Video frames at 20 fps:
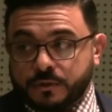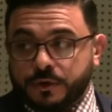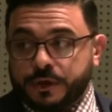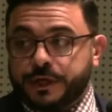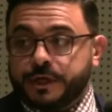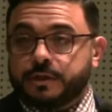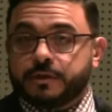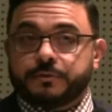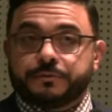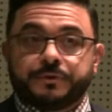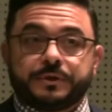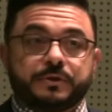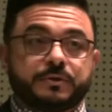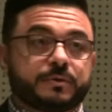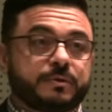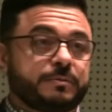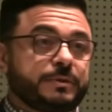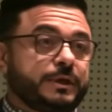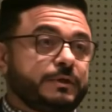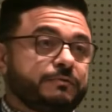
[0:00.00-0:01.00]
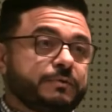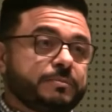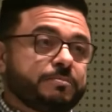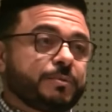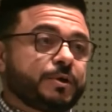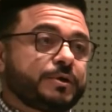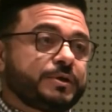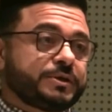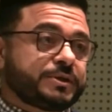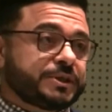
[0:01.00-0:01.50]
or Hillary or even
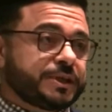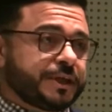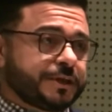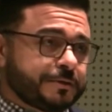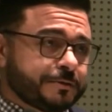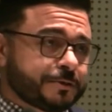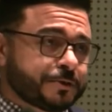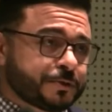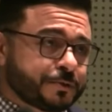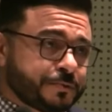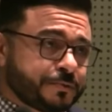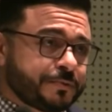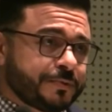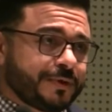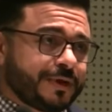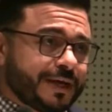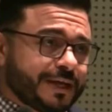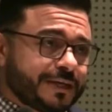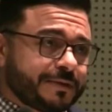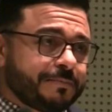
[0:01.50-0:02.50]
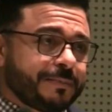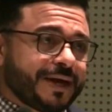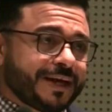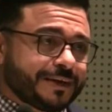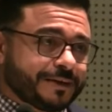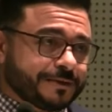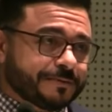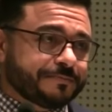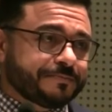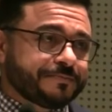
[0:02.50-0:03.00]
Bernie Sanders, who I
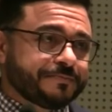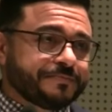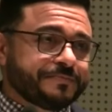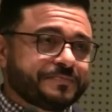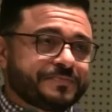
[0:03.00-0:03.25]
admire.